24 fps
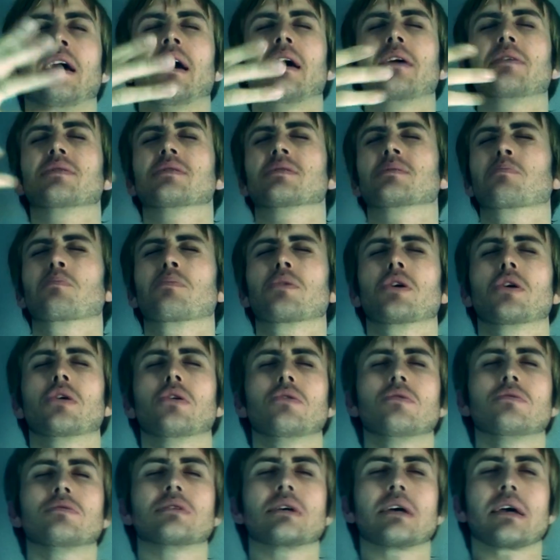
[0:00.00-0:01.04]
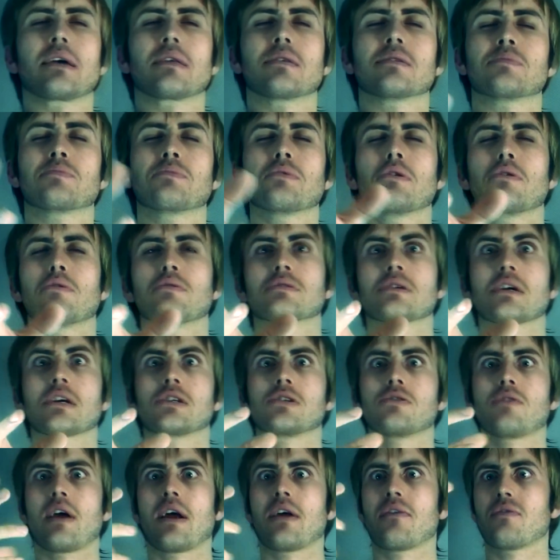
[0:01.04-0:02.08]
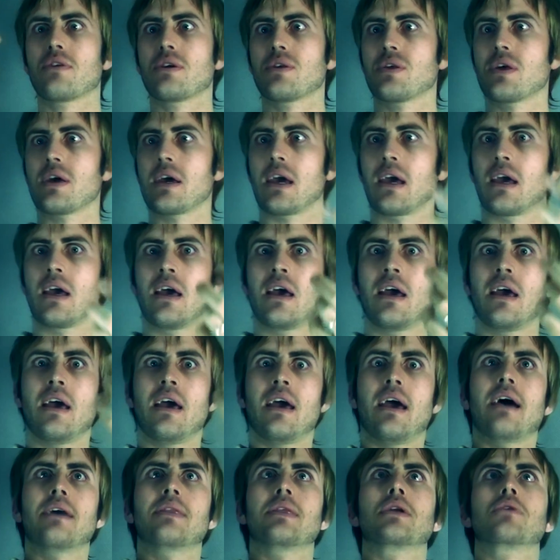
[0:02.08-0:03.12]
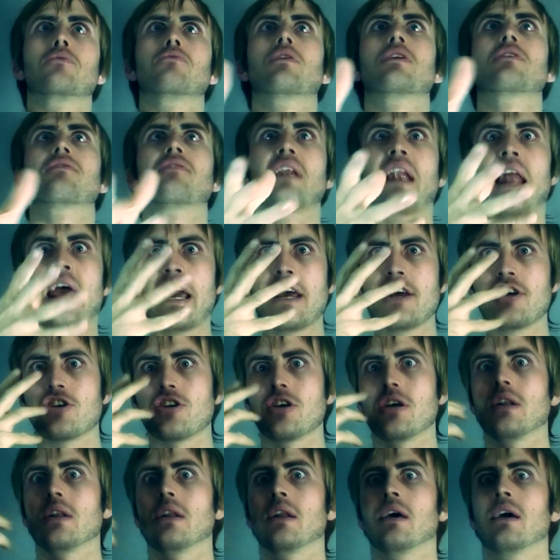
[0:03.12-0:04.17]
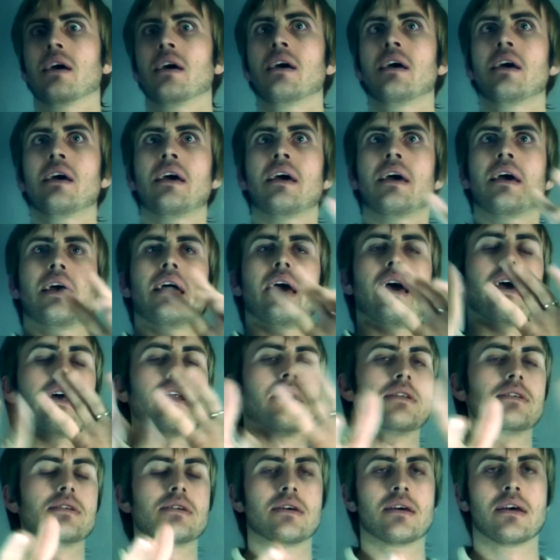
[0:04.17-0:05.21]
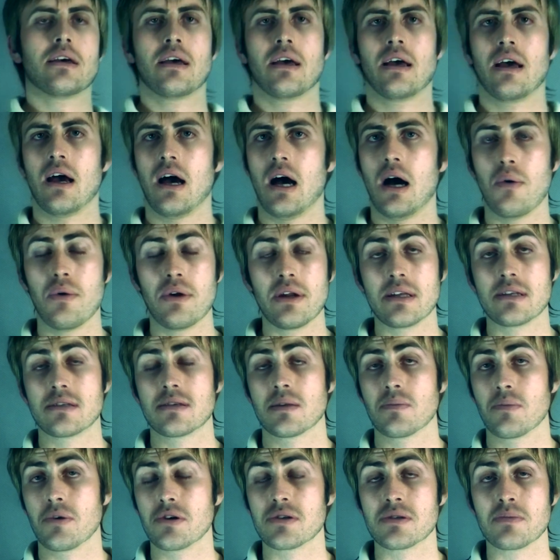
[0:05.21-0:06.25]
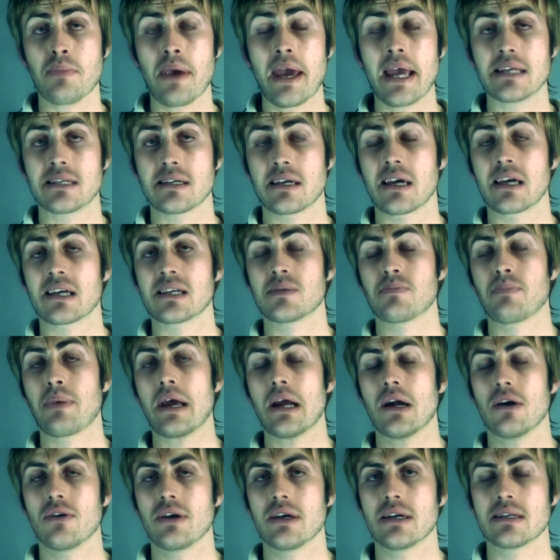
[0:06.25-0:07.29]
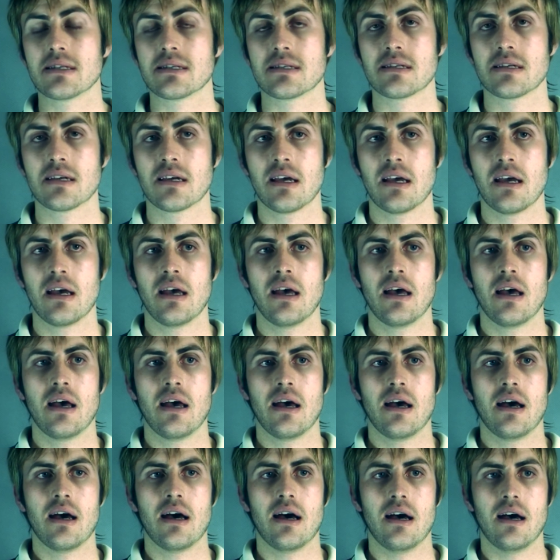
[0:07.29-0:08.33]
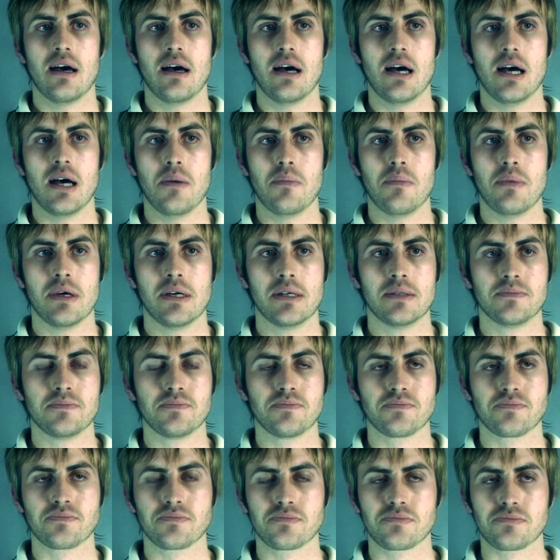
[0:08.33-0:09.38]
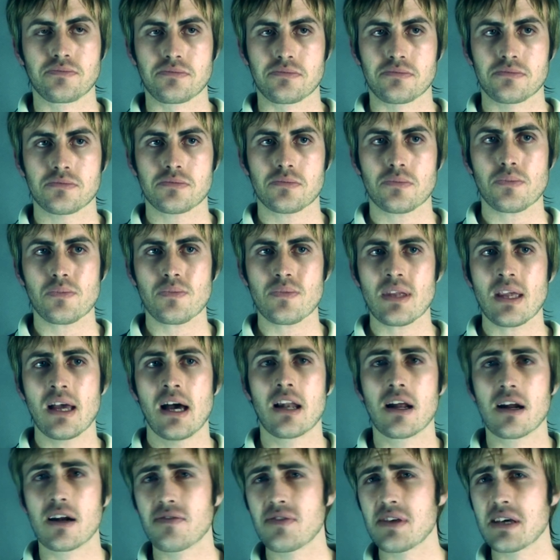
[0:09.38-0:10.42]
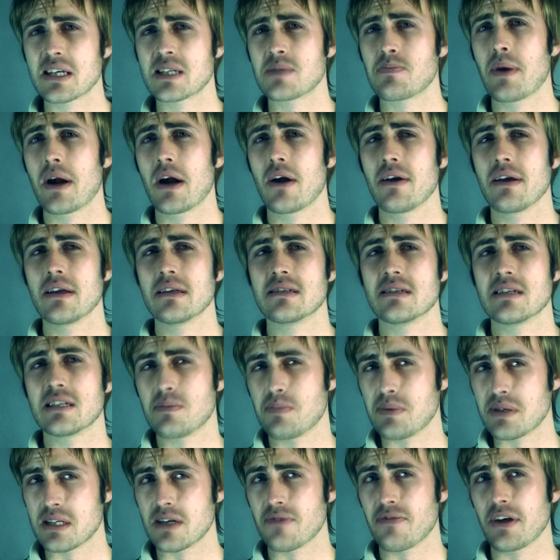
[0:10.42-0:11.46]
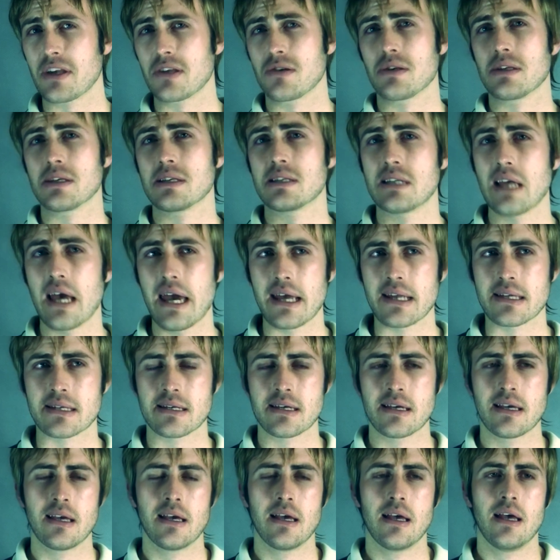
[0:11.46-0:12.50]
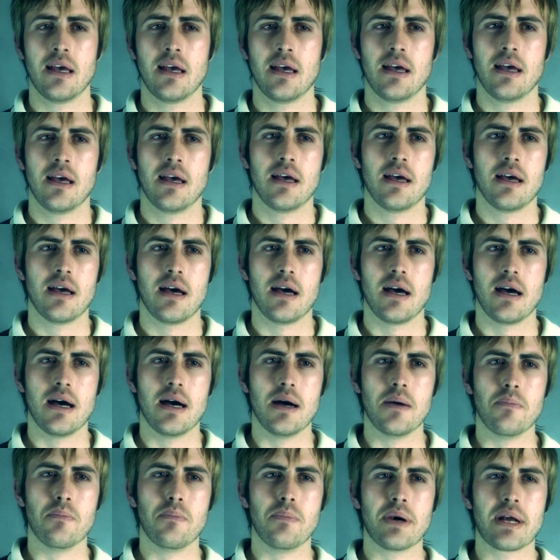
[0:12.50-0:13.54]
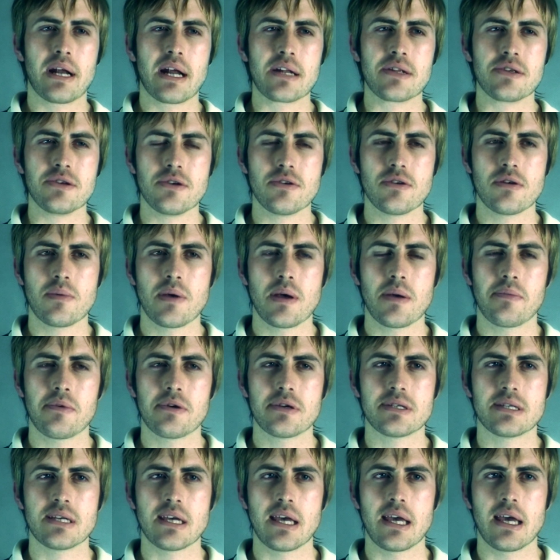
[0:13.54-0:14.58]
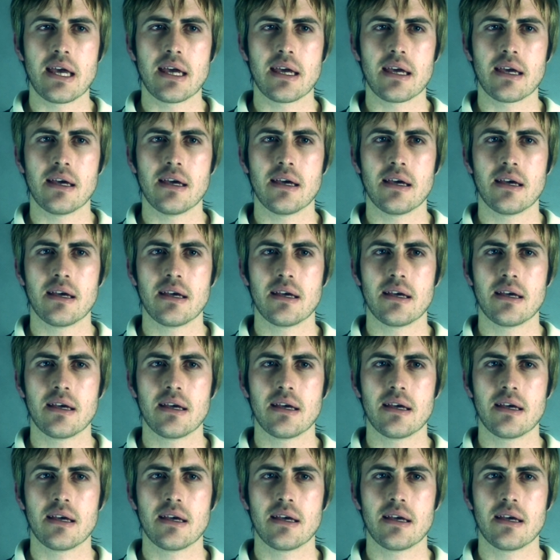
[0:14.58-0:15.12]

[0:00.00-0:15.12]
and this music to everything, and then revelation, and I went into the most amazing experience. A lot of the experience is specific to the state, but I do remember seeing